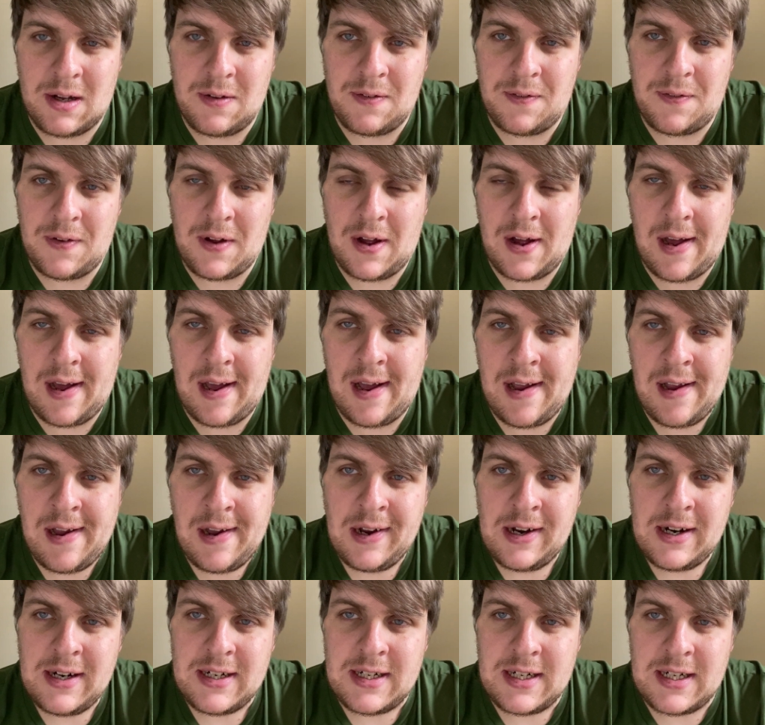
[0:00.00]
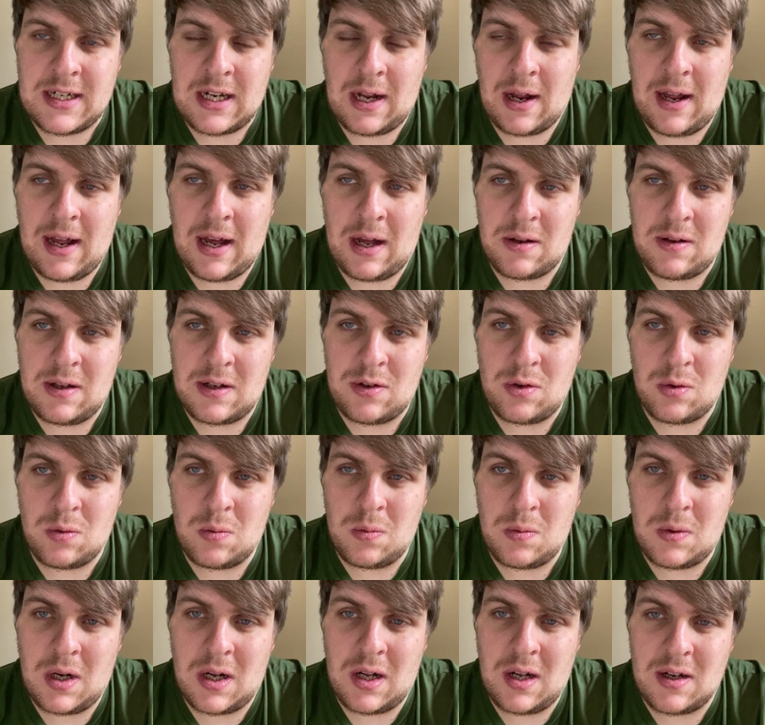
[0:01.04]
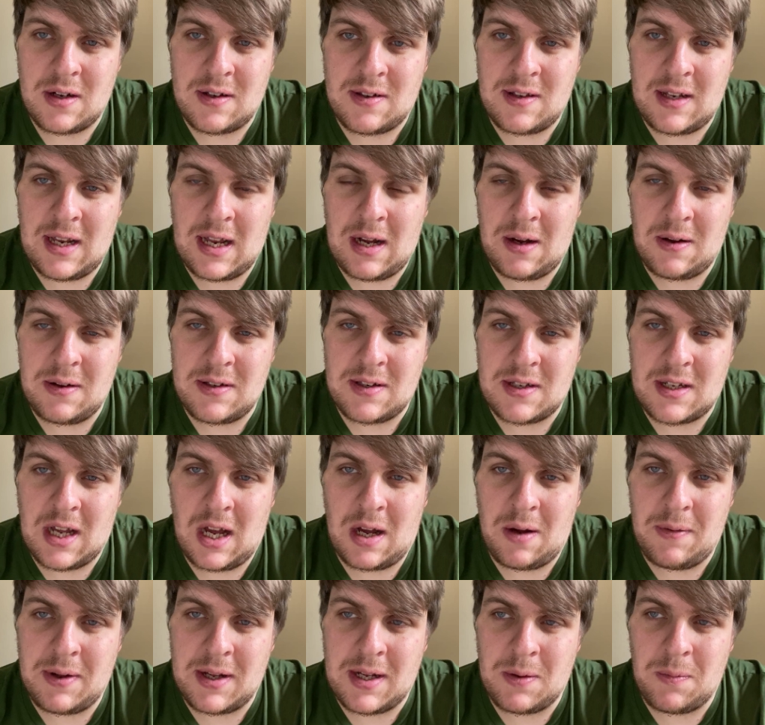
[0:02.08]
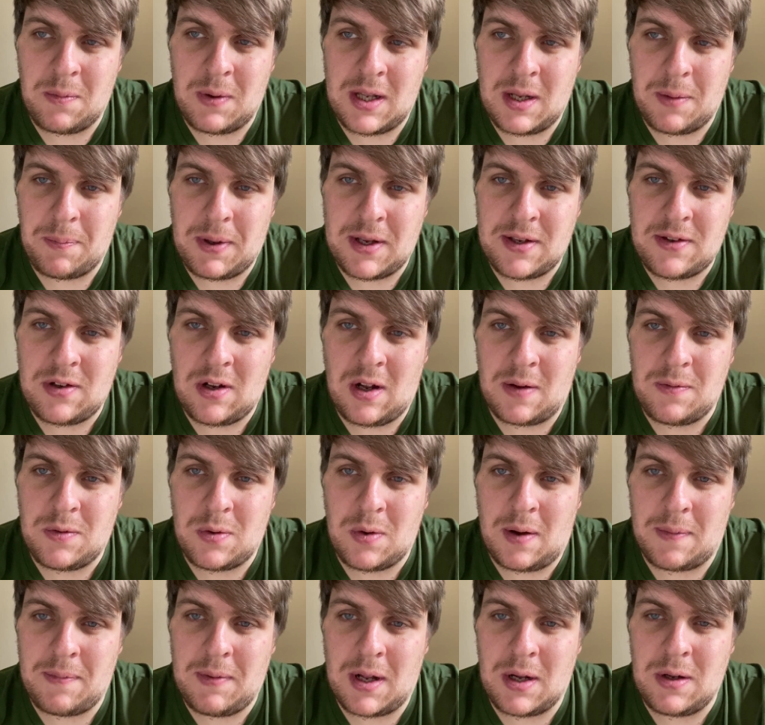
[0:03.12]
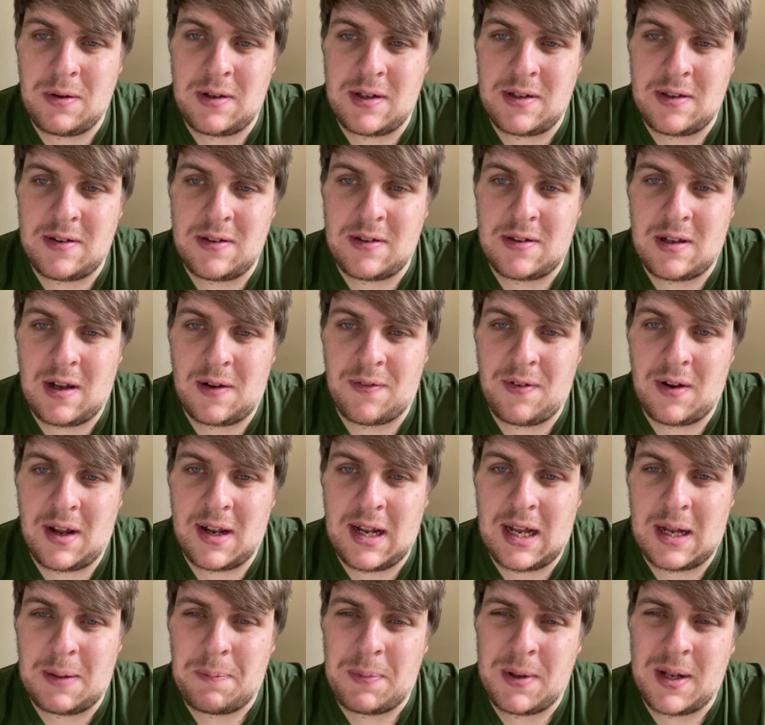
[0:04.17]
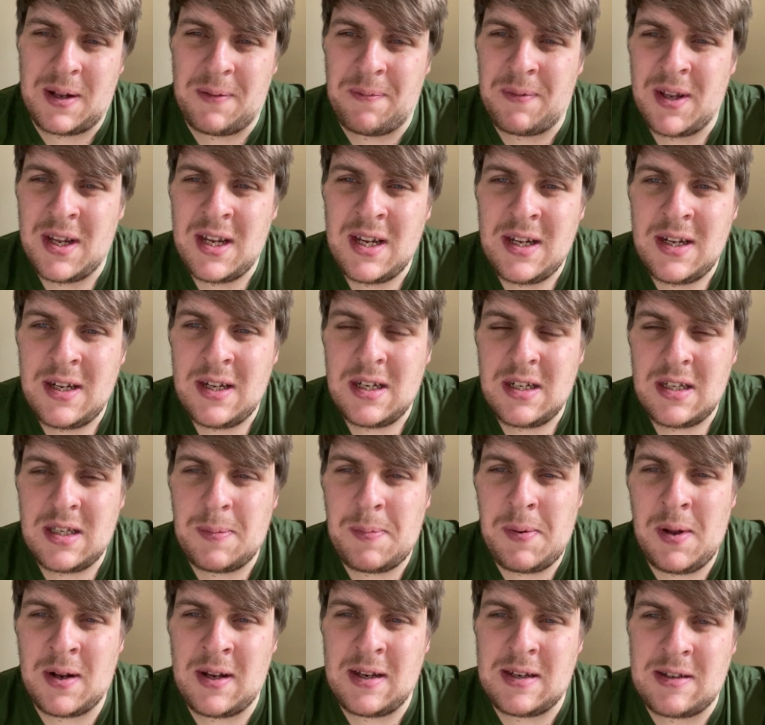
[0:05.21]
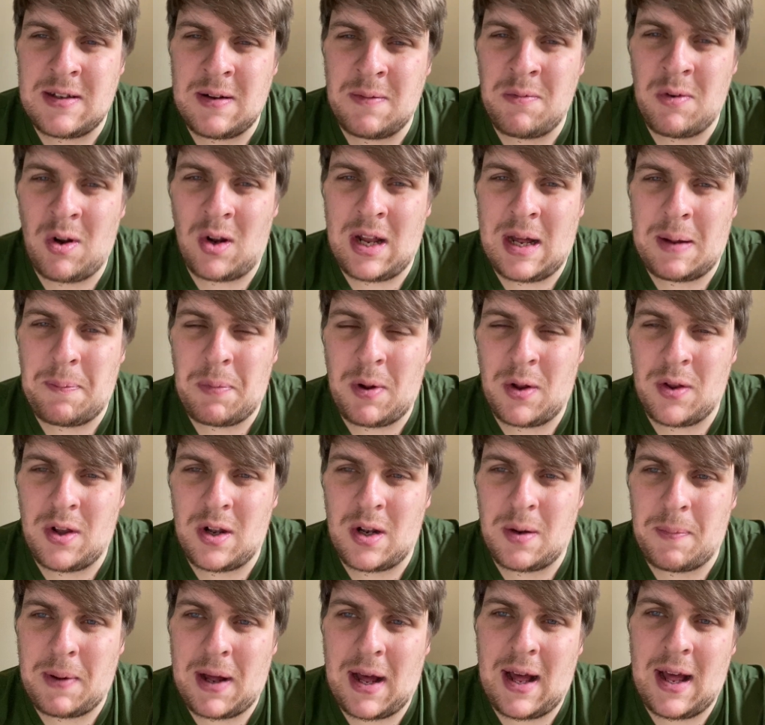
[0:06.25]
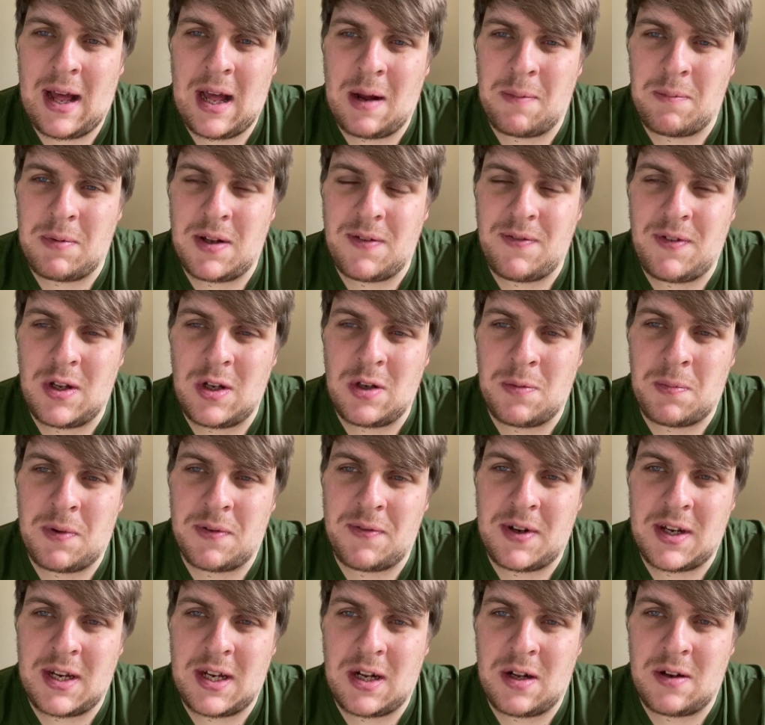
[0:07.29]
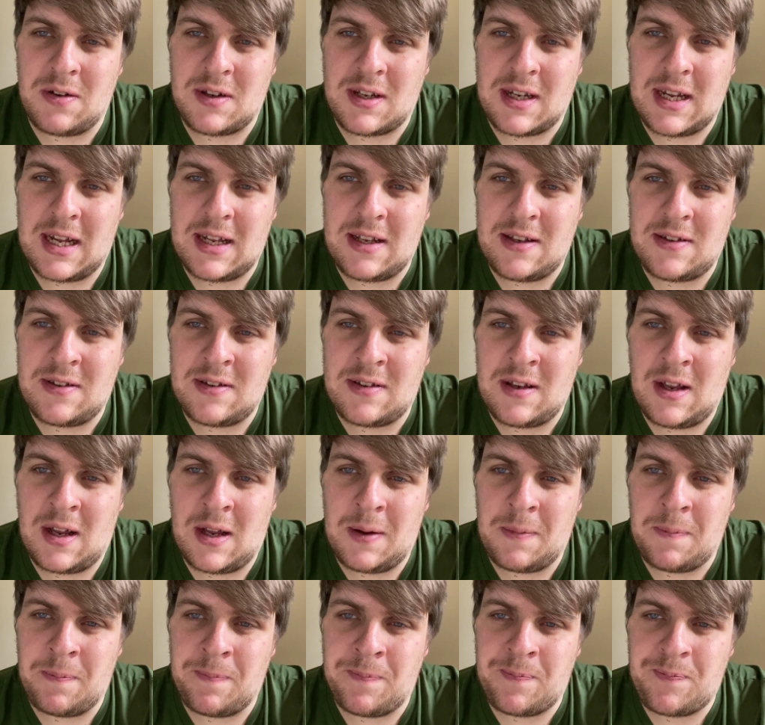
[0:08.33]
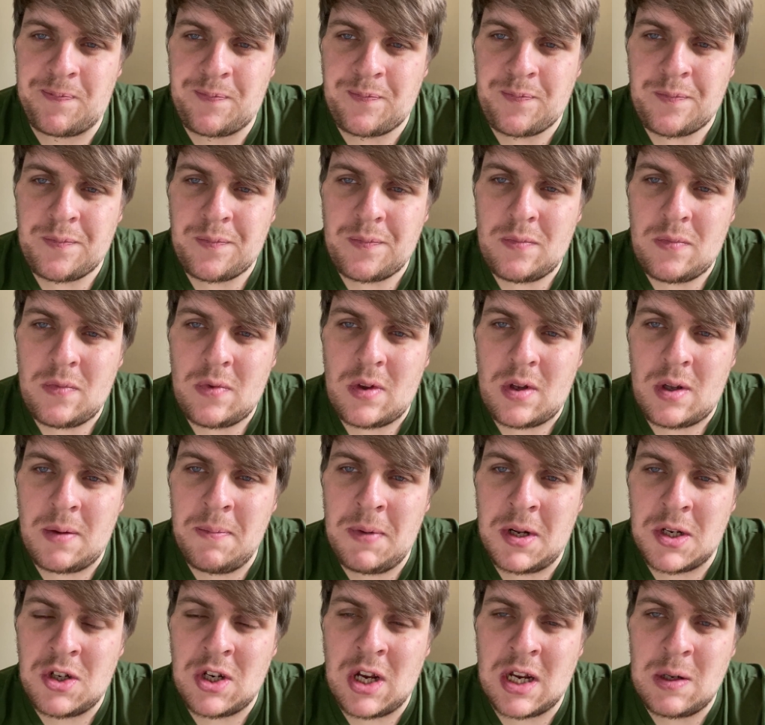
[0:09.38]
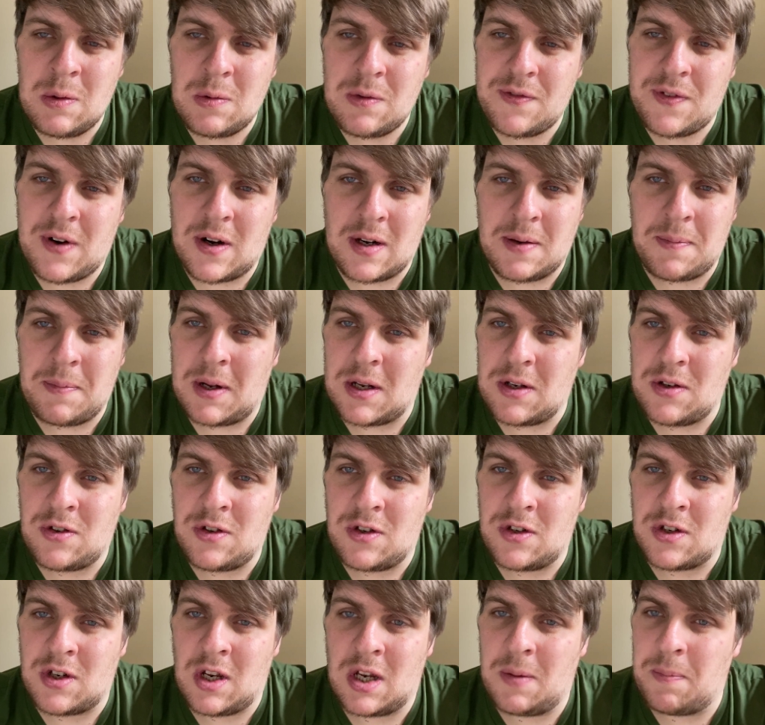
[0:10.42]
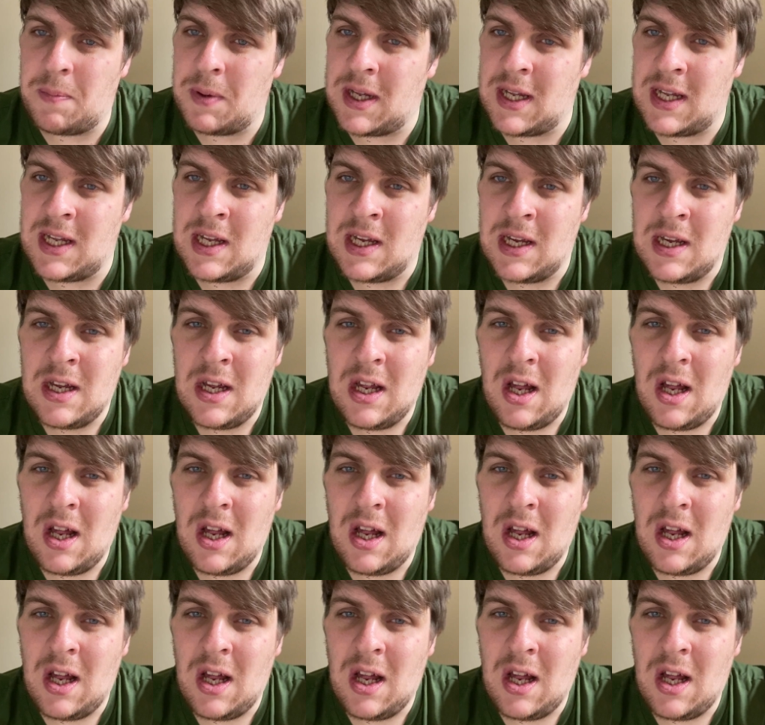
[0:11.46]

of how this all works and how it's going and when the best time to upload is and stuff like that. But to be honest, I'm not that bothered about how many views my videos gets. My channel is very much just going to be